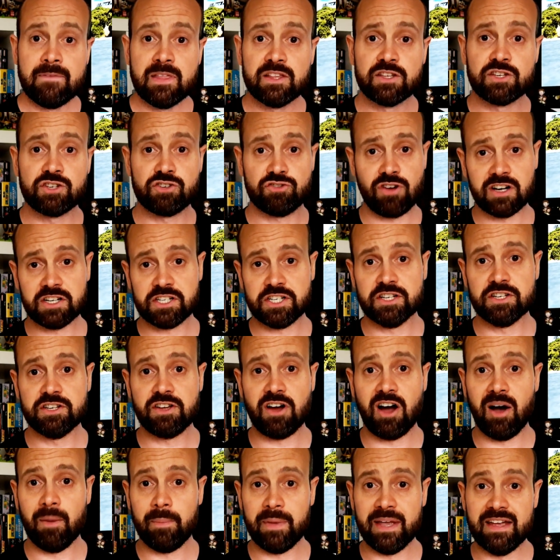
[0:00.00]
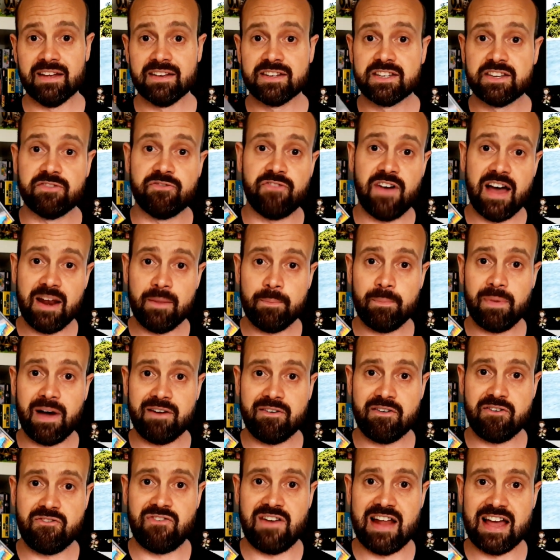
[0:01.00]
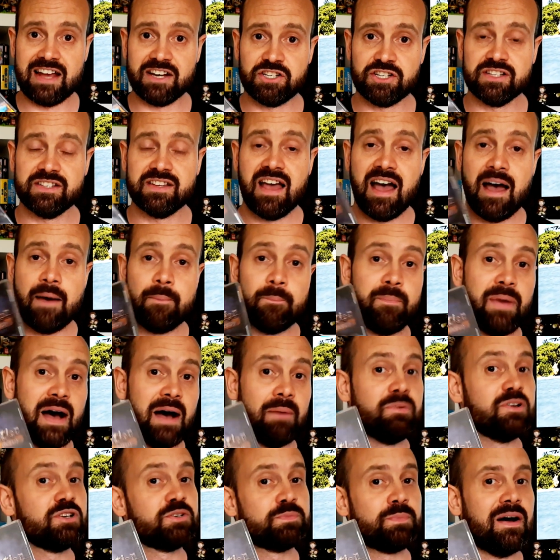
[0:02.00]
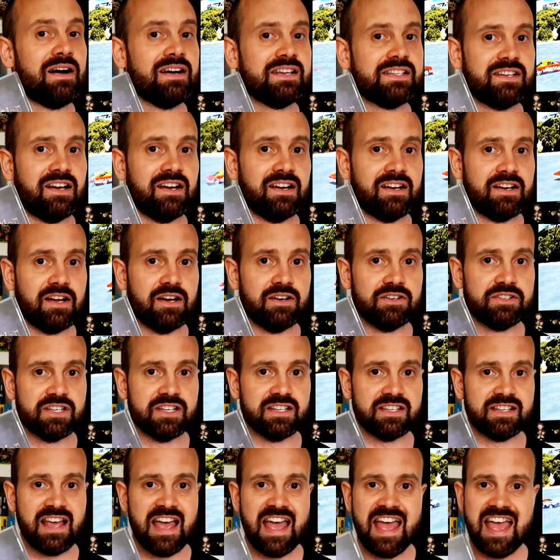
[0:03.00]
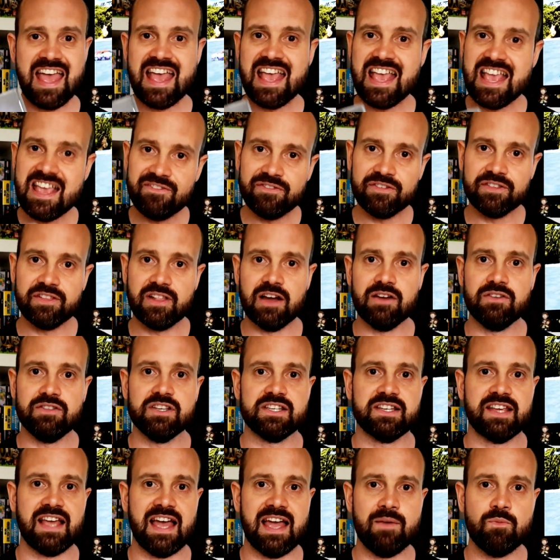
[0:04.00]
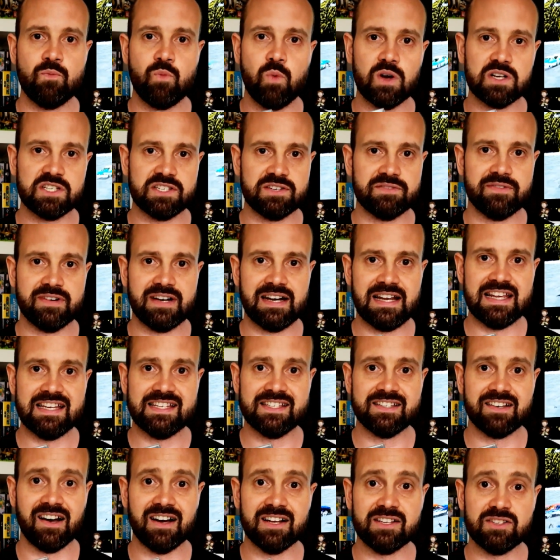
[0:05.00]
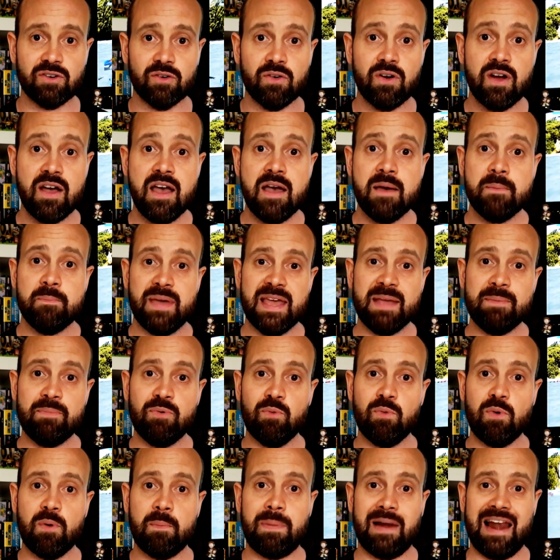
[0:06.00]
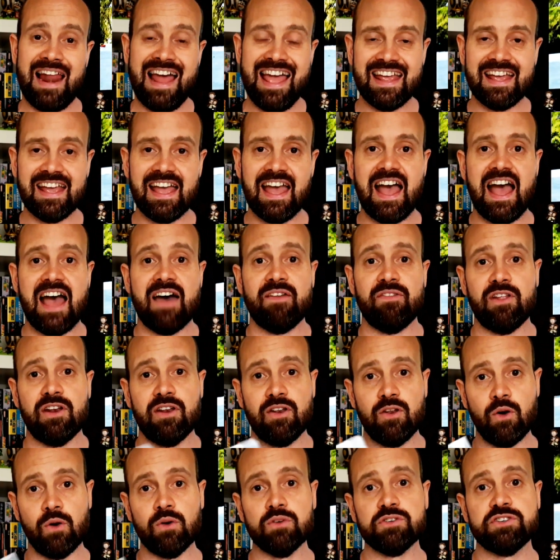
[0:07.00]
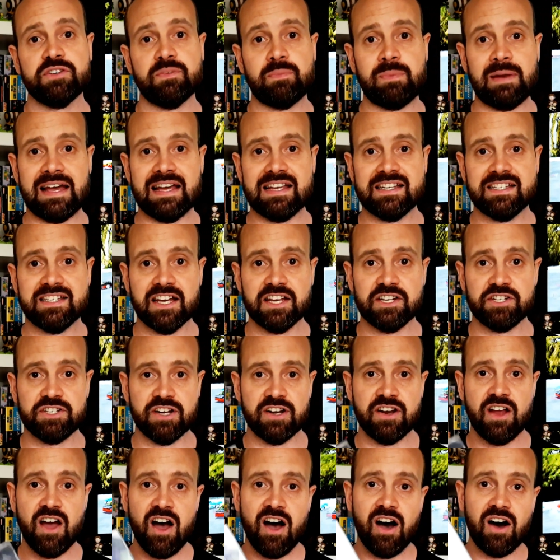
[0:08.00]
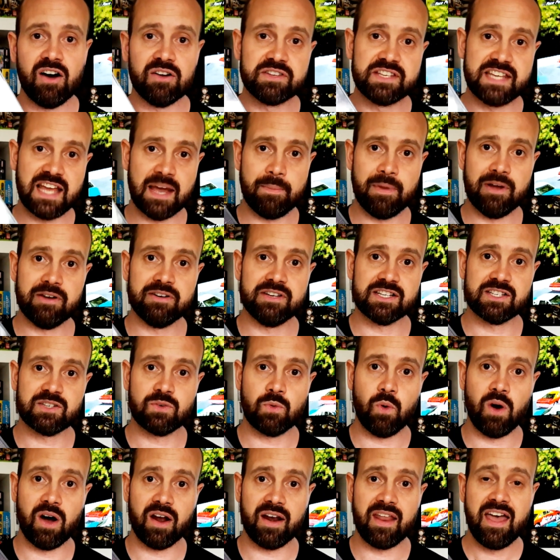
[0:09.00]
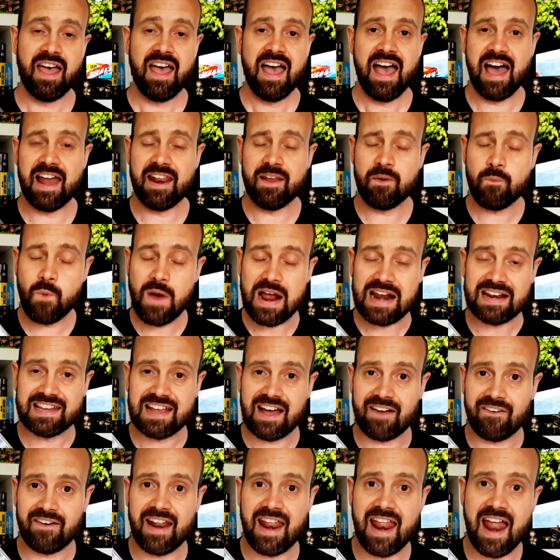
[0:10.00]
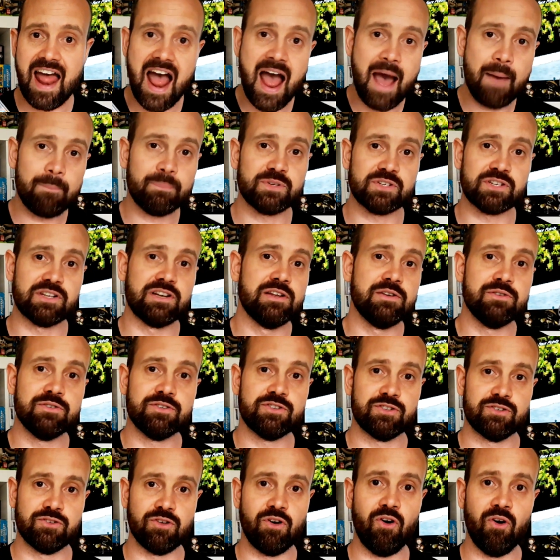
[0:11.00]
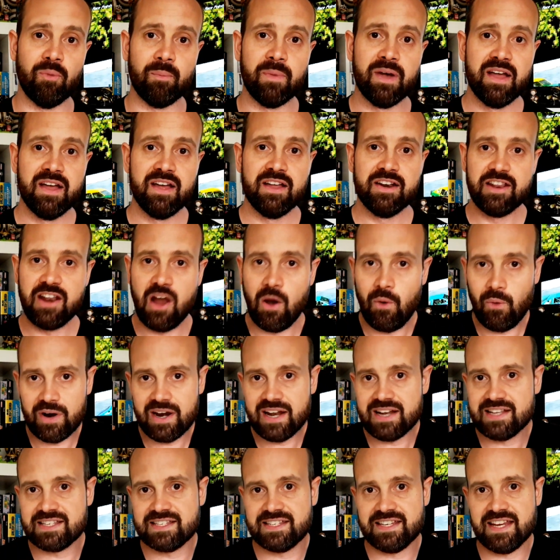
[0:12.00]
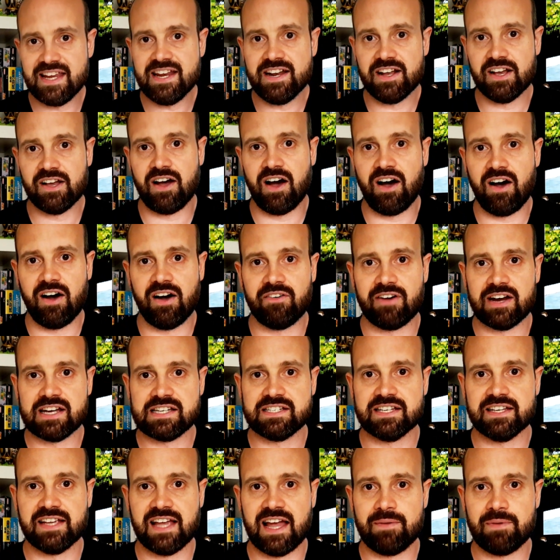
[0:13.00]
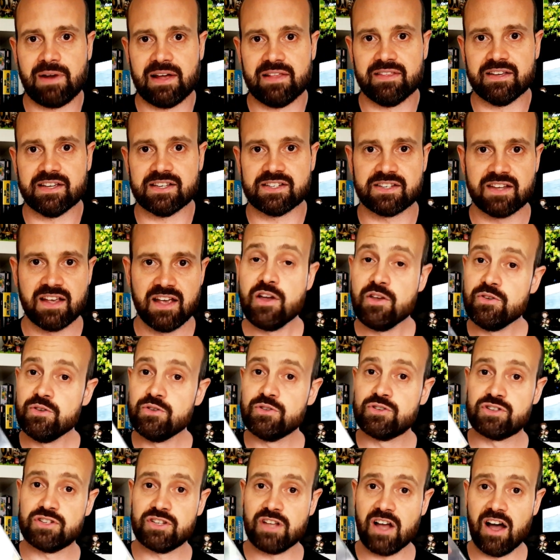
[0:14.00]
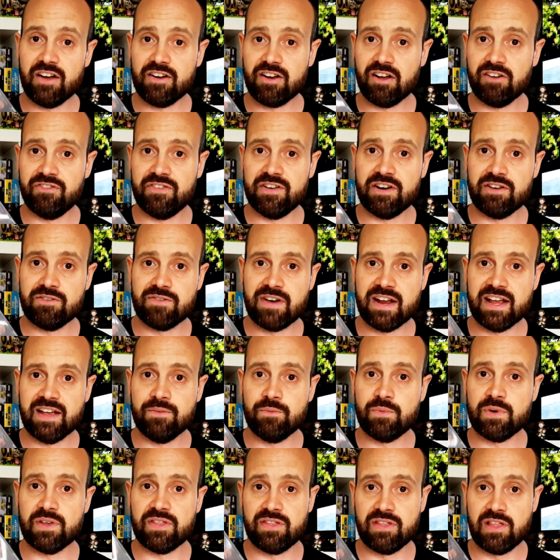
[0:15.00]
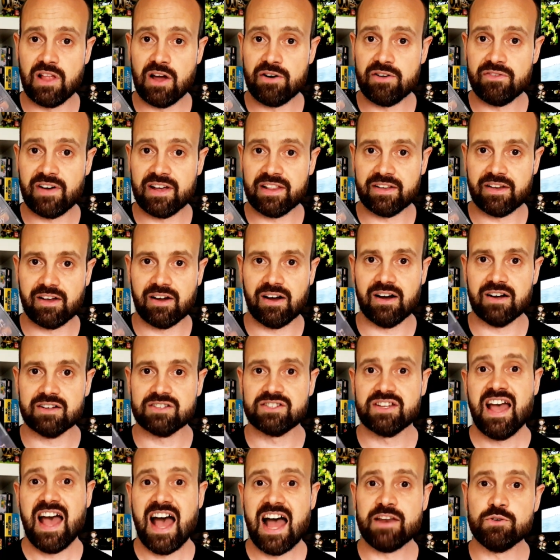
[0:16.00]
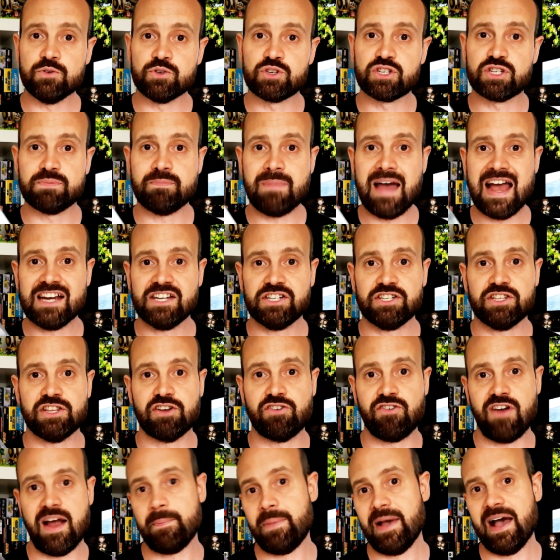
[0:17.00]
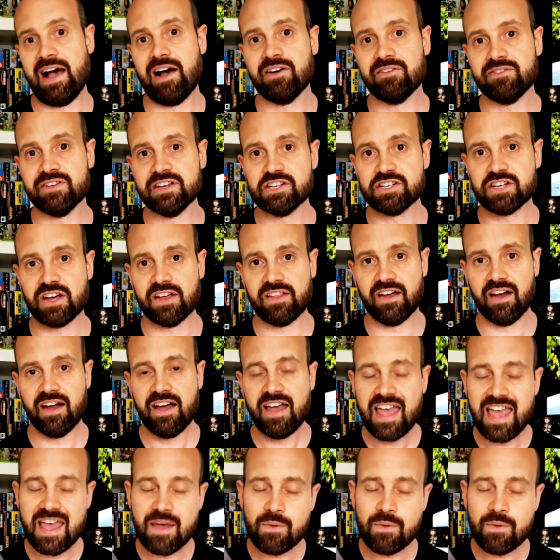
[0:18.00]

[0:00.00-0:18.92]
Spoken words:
Destruction Derby, developed by Reflections and published by Psygnosis. Even though this game wasn't release title, people were playing it at the launch of PlayStation on Demo Disc 1, and it went down an absolute storm. No one had seen a car racing game like this. You start off in a ring with a load of other cars and you smash the crap out of each other.